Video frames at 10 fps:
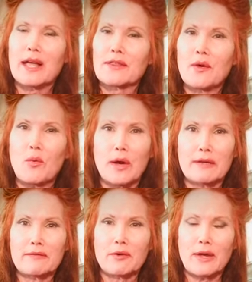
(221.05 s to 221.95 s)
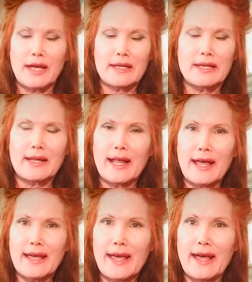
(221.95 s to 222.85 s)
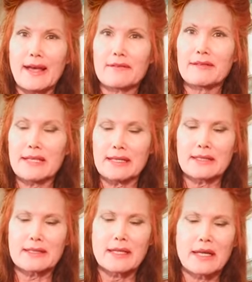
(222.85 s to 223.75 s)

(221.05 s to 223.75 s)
The one variety that I have is